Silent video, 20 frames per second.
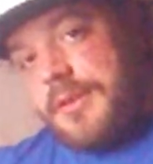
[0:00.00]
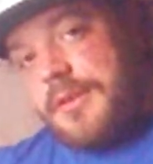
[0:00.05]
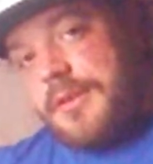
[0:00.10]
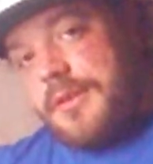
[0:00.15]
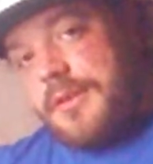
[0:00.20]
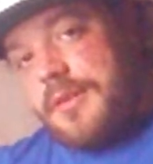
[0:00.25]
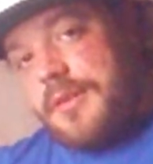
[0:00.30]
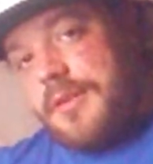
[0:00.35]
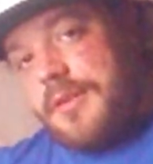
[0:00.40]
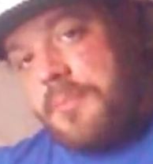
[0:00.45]

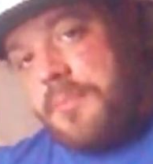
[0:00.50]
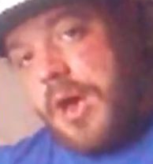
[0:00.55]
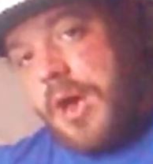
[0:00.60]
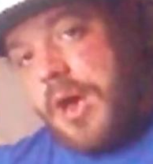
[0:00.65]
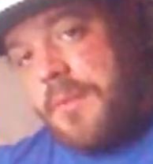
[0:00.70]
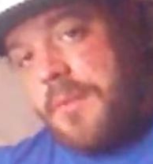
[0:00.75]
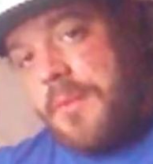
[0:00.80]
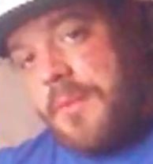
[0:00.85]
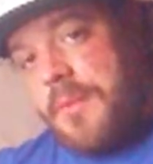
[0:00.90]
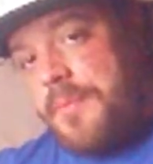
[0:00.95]
Pub,
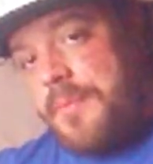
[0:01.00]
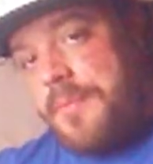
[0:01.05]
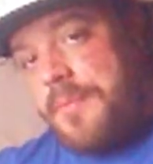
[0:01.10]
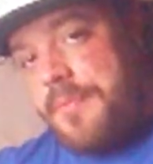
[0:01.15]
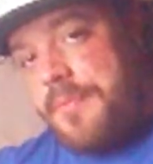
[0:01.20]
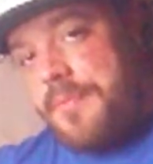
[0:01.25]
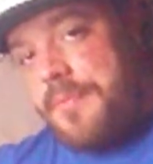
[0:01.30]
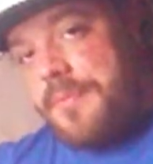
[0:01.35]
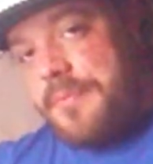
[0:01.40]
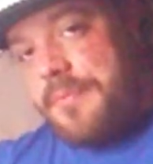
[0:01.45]

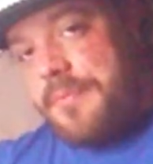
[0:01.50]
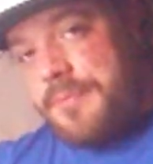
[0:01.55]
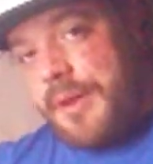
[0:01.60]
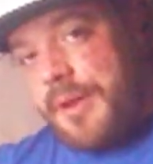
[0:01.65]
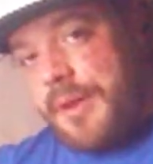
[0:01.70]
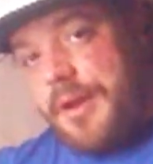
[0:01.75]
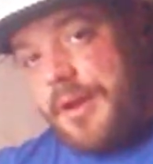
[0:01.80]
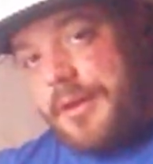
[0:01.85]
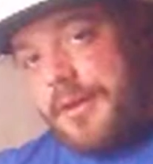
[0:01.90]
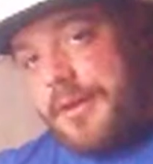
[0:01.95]
pug.
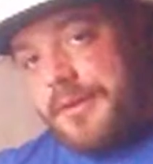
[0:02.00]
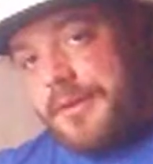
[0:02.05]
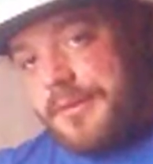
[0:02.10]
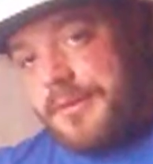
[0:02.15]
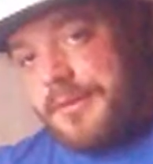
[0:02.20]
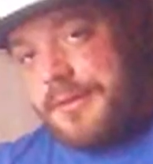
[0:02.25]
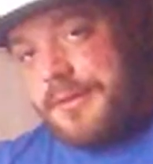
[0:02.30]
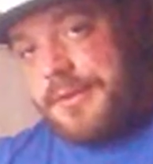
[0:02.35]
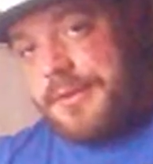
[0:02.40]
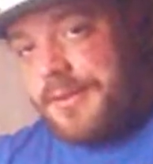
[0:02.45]

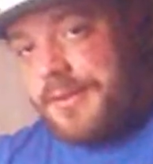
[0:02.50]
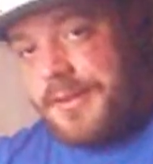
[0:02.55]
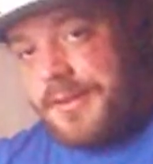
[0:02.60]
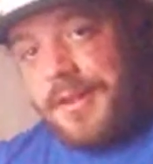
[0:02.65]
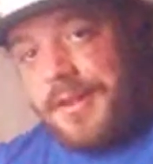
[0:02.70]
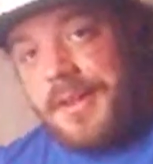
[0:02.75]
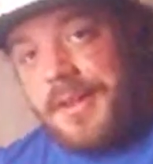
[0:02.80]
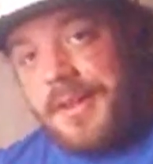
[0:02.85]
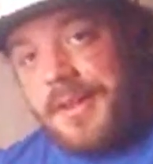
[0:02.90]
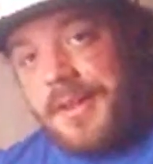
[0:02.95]

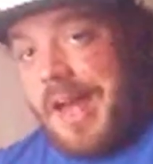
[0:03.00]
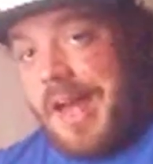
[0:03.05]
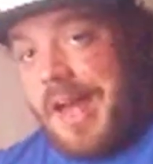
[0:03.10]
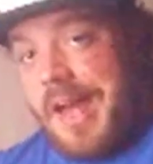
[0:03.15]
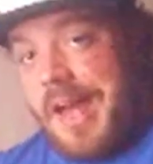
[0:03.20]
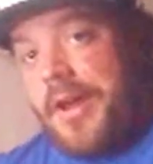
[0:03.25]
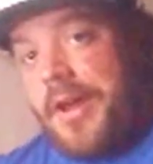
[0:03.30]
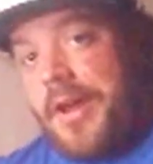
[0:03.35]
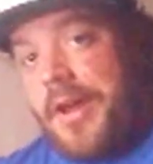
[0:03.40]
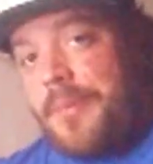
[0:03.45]
I don't know how to
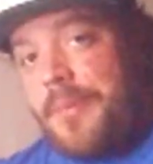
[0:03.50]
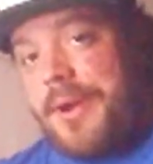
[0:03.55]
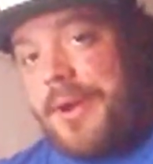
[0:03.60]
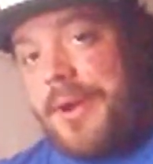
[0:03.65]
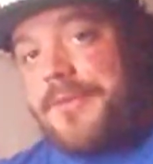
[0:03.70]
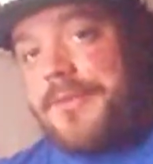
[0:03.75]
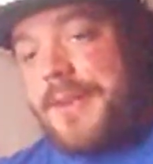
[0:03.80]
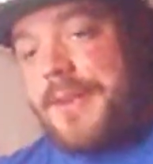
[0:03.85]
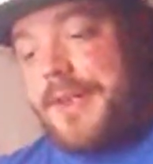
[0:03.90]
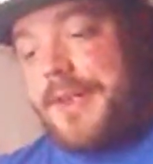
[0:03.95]
pronounce
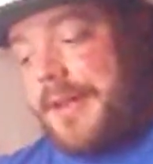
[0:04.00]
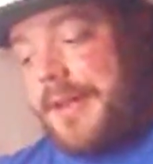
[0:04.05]
that.